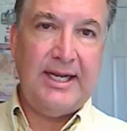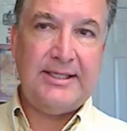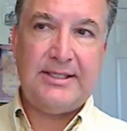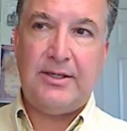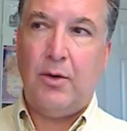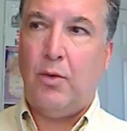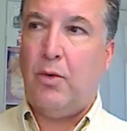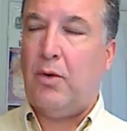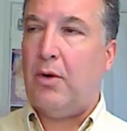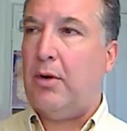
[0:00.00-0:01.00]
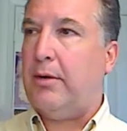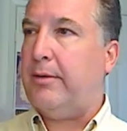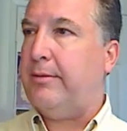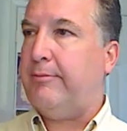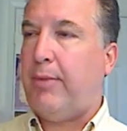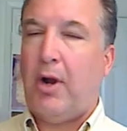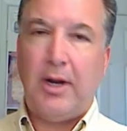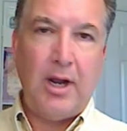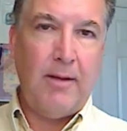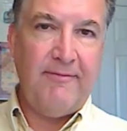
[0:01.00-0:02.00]
your desk, or
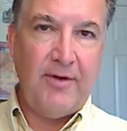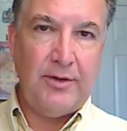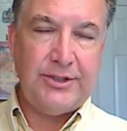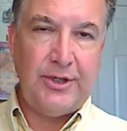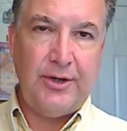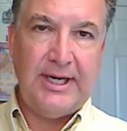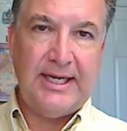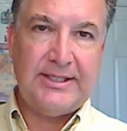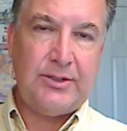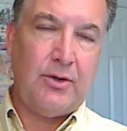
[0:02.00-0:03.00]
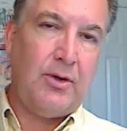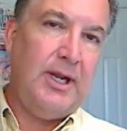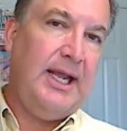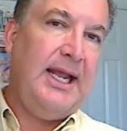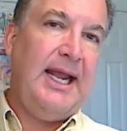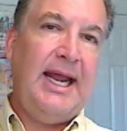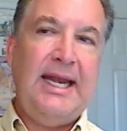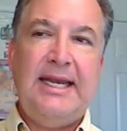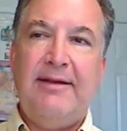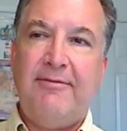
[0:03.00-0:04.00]
Polycom phones on your desk, or
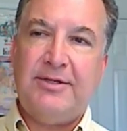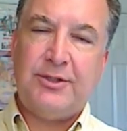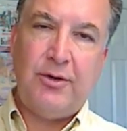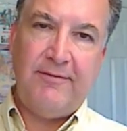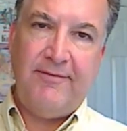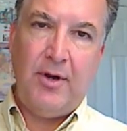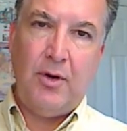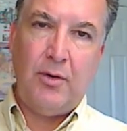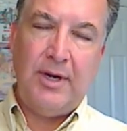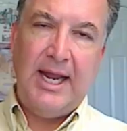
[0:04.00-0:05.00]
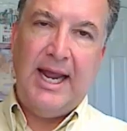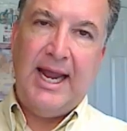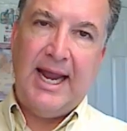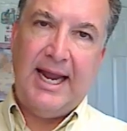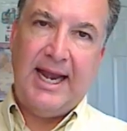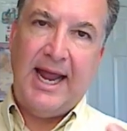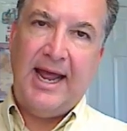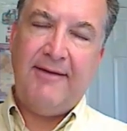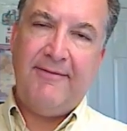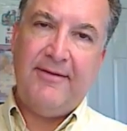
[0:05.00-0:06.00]
any different sort of phone. And
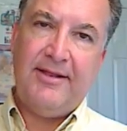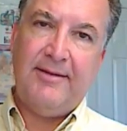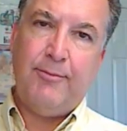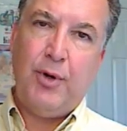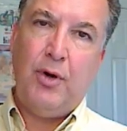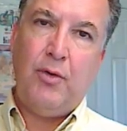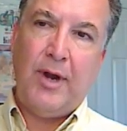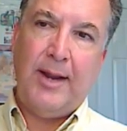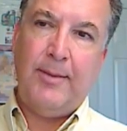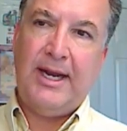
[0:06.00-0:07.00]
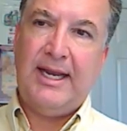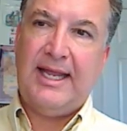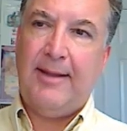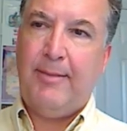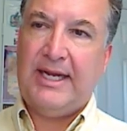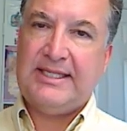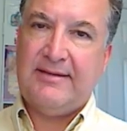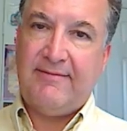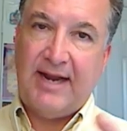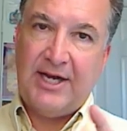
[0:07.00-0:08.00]
half of the programming that
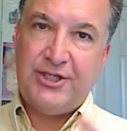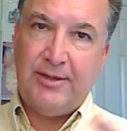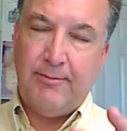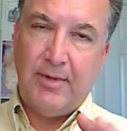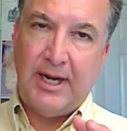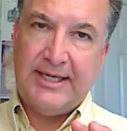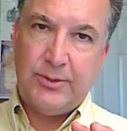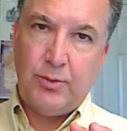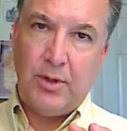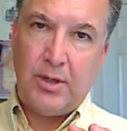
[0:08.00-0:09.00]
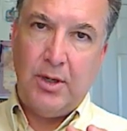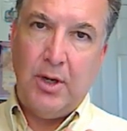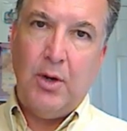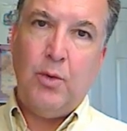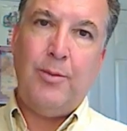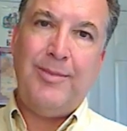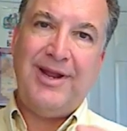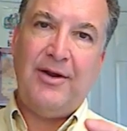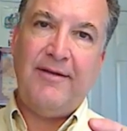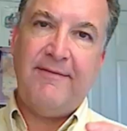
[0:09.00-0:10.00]
makes the flashing lights work will
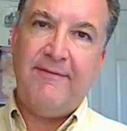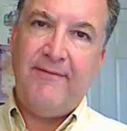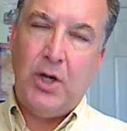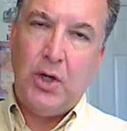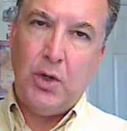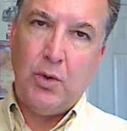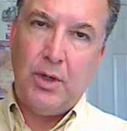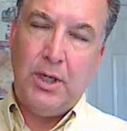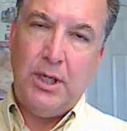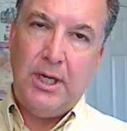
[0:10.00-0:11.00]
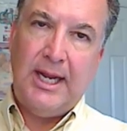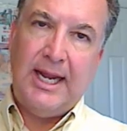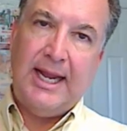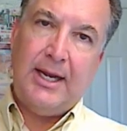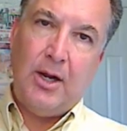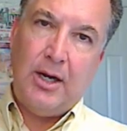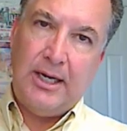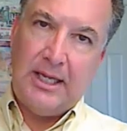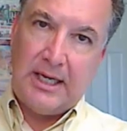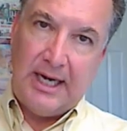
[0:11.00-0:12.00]
be on the phone and
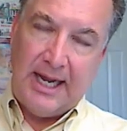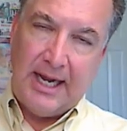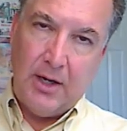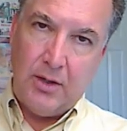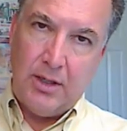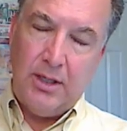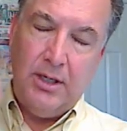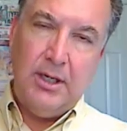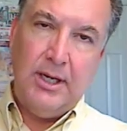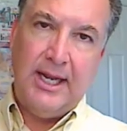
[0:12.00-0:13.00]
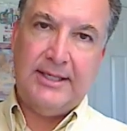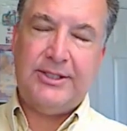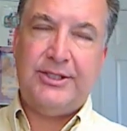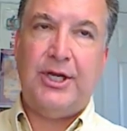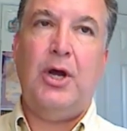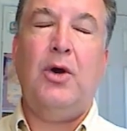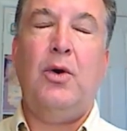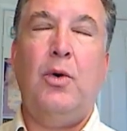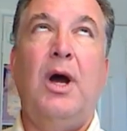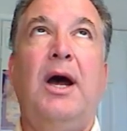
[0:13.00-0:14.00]
not in the cloud. And
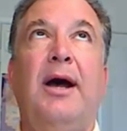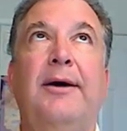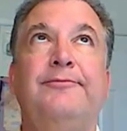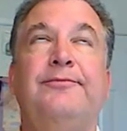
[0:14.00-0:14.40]
so